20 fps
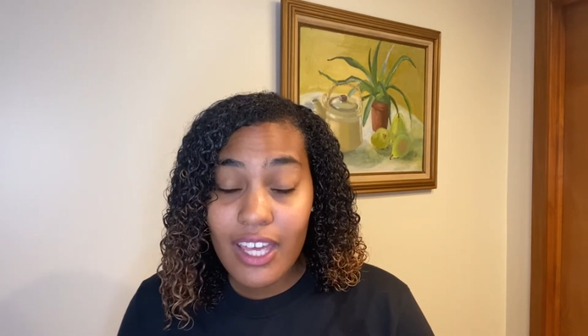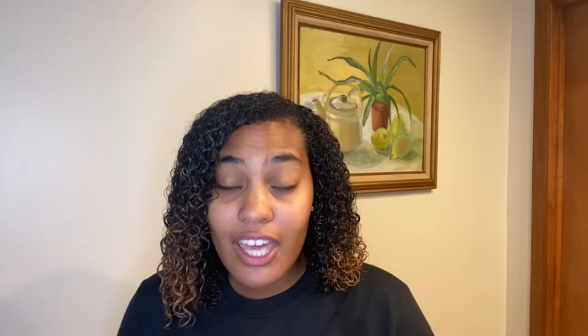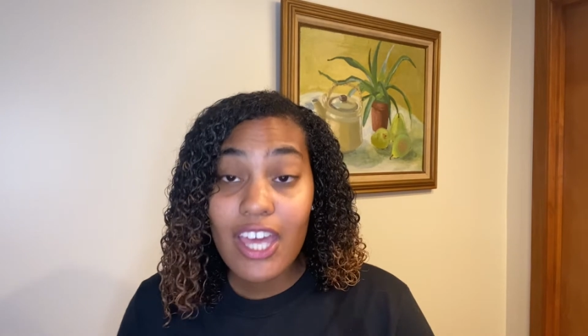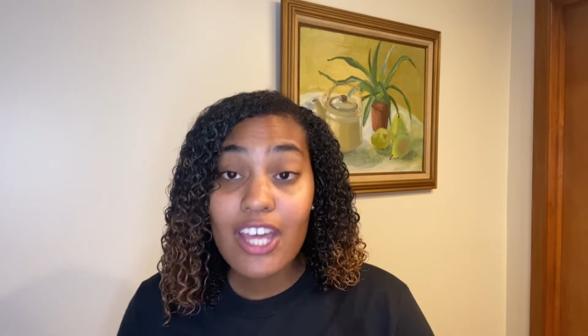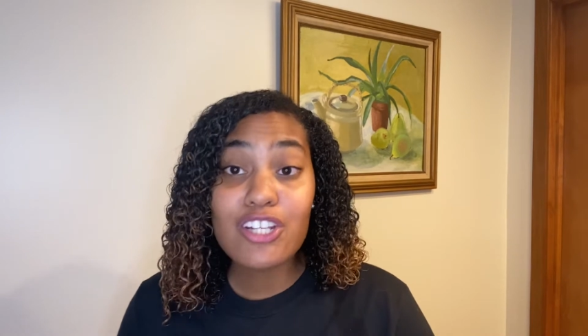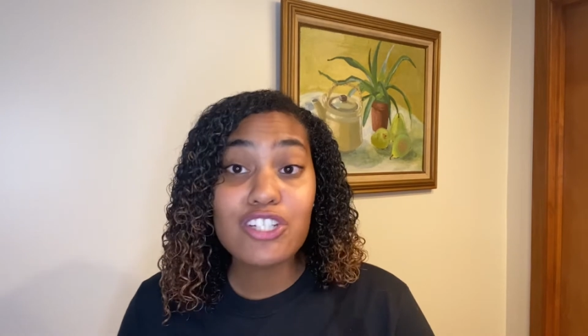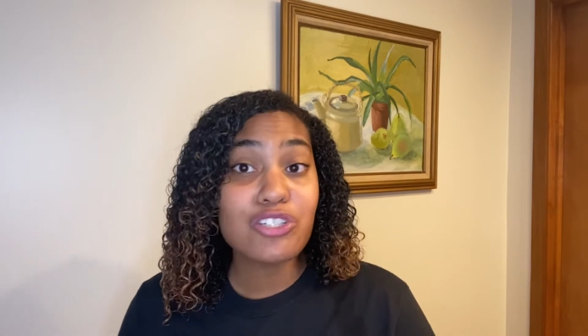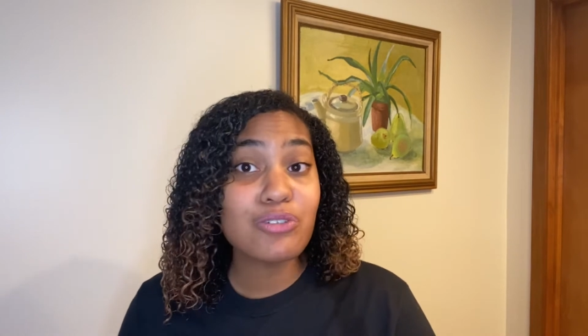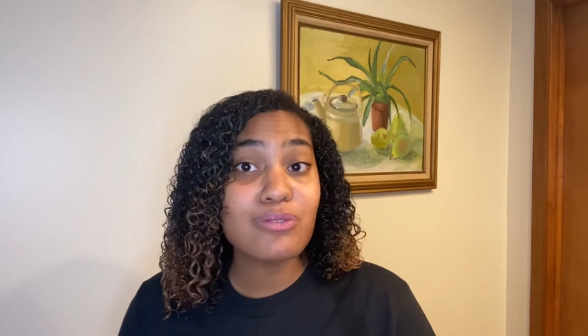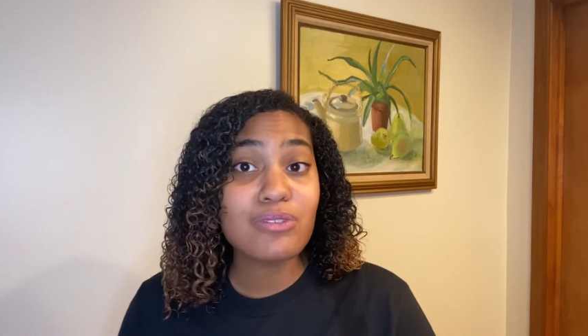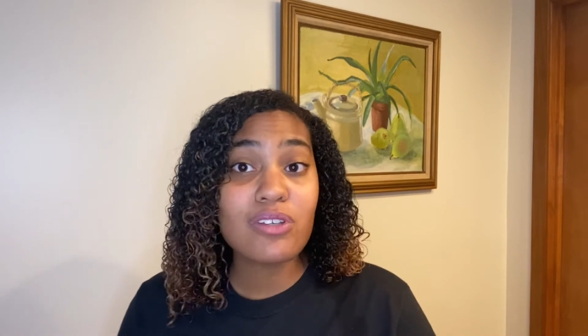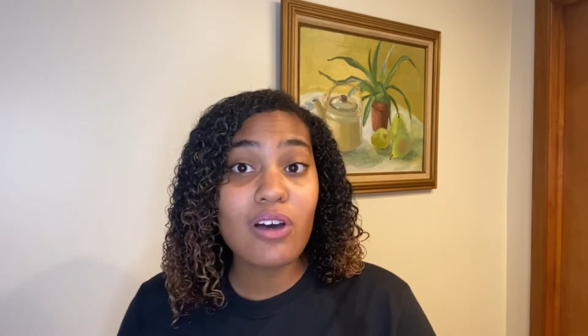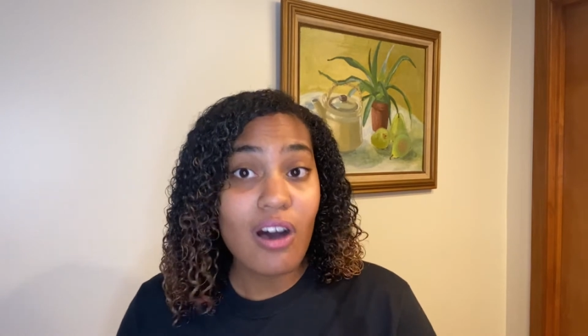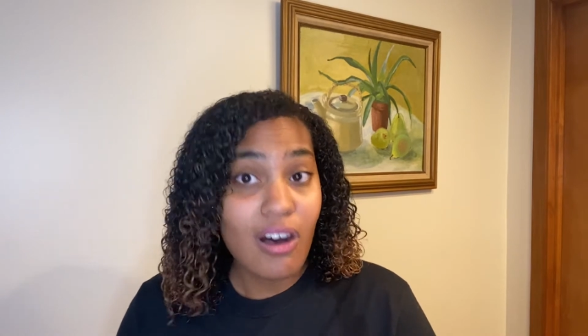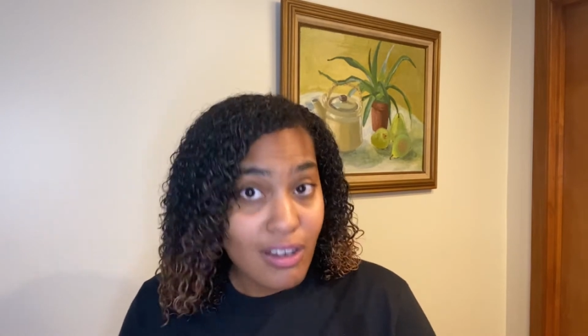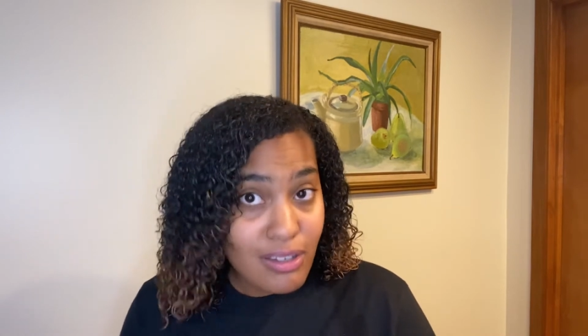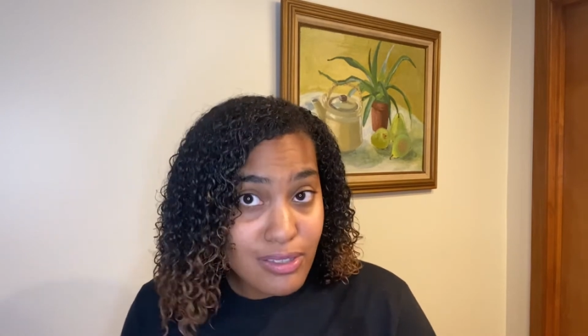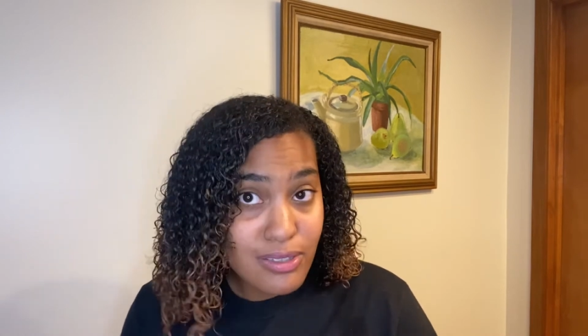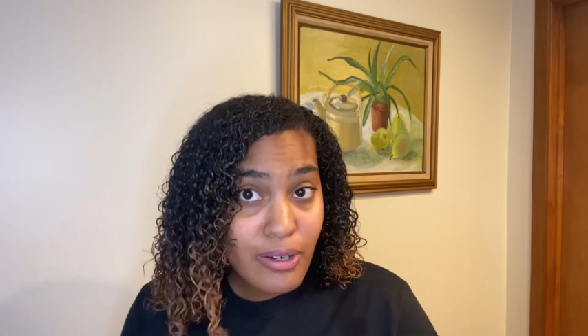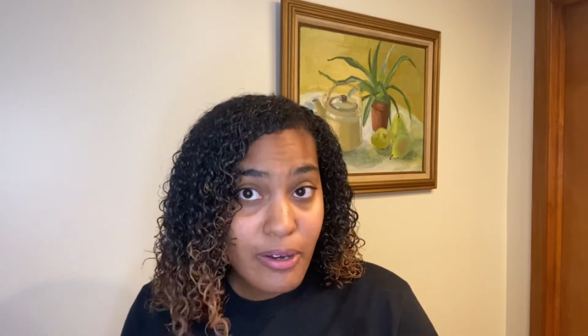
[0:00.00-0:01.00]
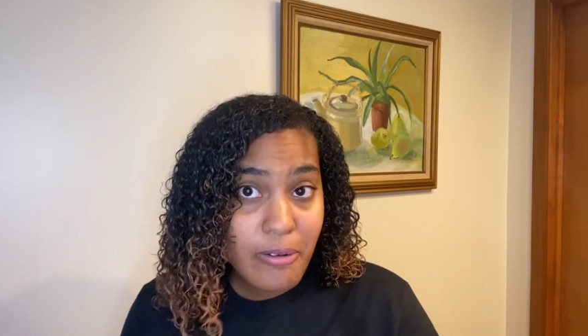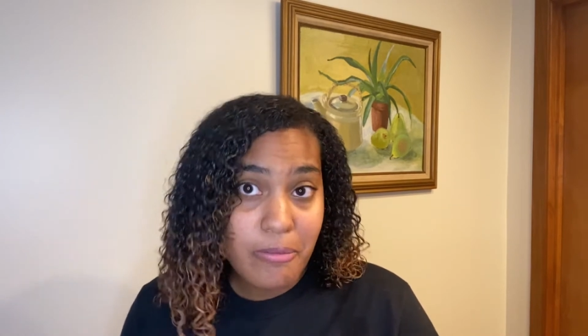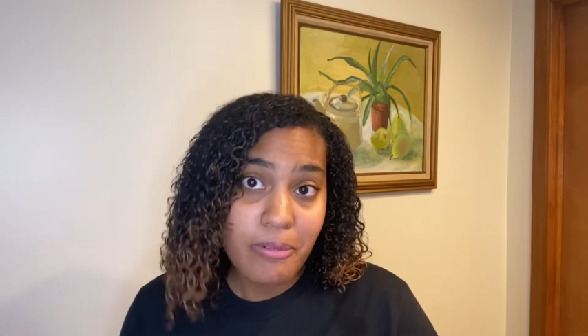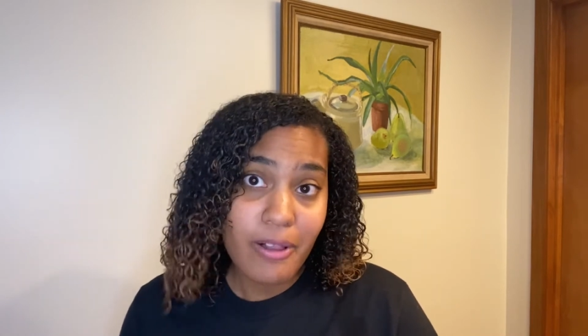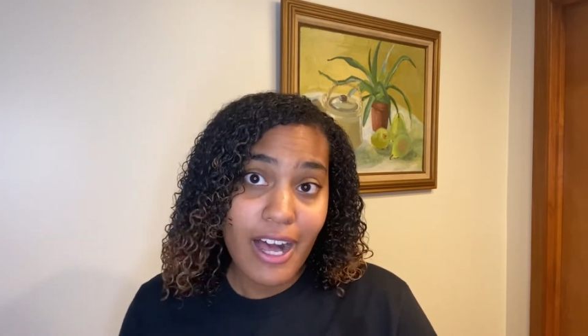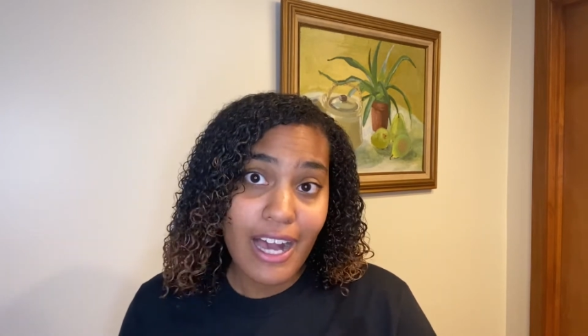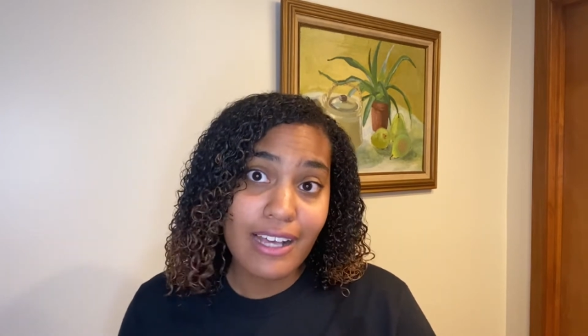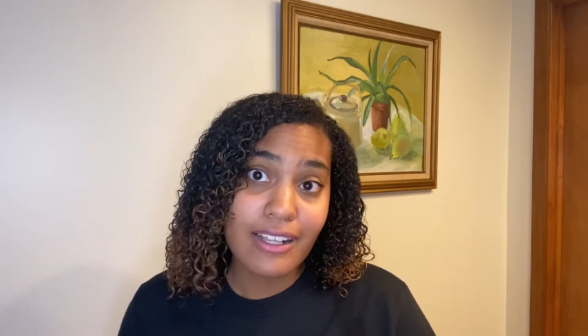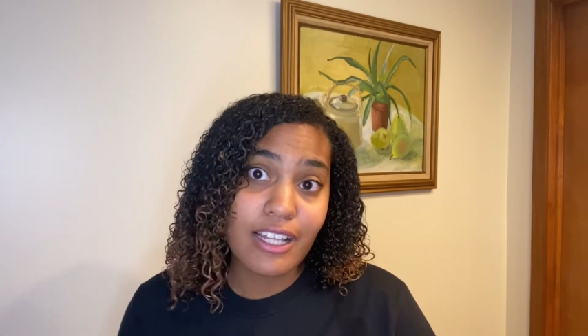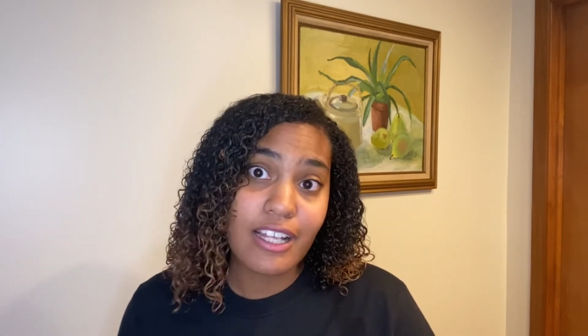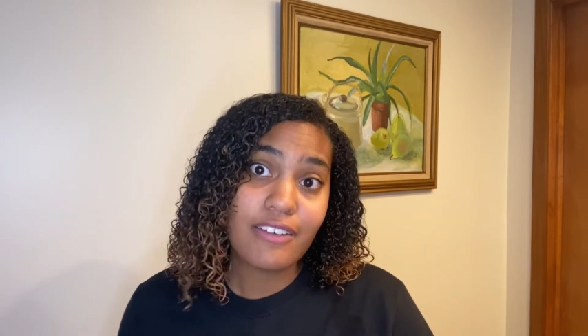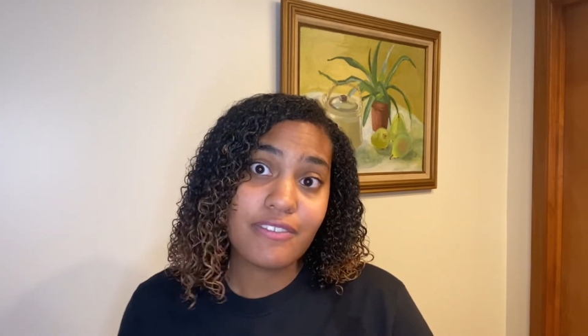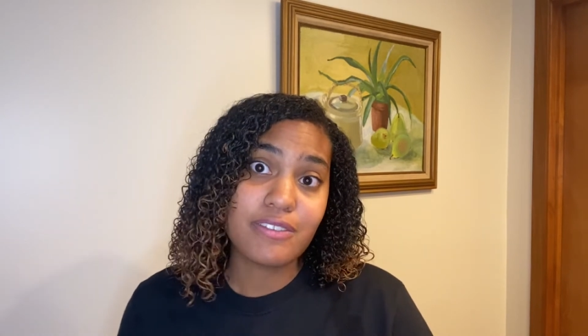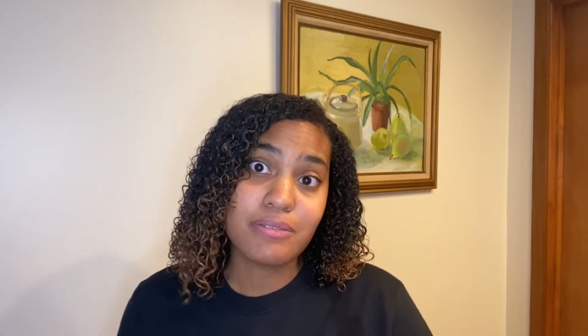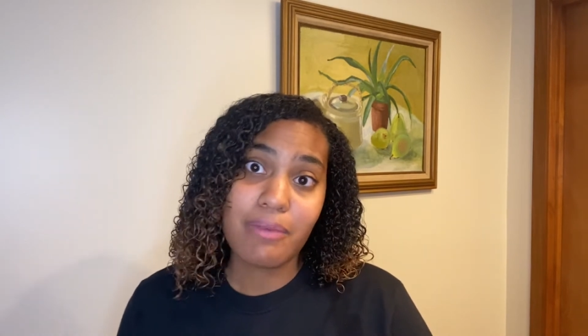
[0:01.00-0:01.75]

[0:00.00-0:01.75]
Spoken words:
and she was also a Black Lives